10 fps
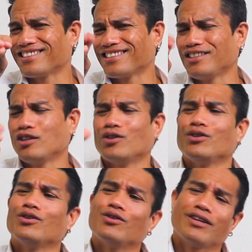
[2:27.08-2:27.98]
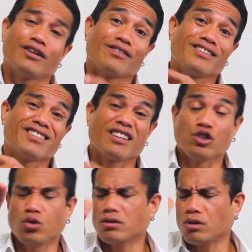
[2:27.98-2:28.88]
Yo, love. It's like,
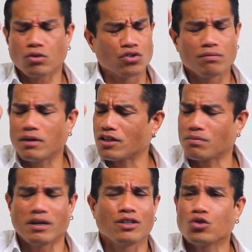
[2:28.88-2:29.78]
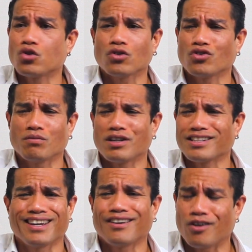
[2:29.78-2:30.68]
you talk too much, man. You talk too much.
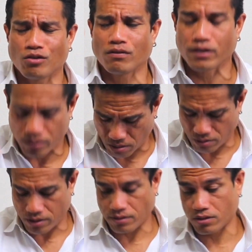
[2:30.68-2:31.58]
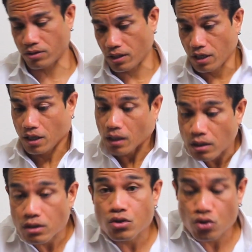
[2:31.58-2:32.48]
Get on with it. Okay, sorry.
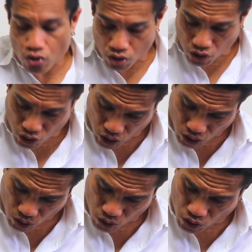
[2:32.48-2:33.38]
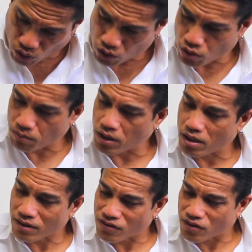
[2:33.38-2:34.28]
Shh, you talk too
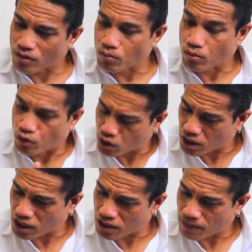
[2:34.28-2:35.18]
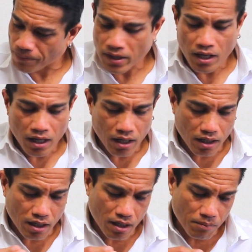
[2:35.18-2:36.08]
much. I'm looking at it,
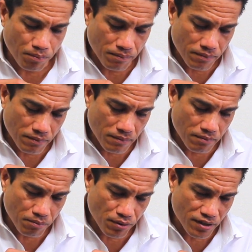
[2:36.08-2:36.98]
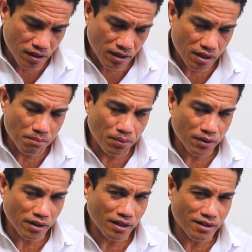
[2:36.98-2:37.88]
and I'm pretending I'm
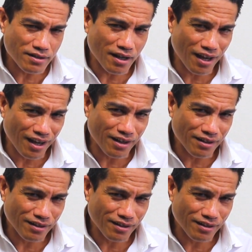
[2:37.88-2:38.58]
putting in this hand.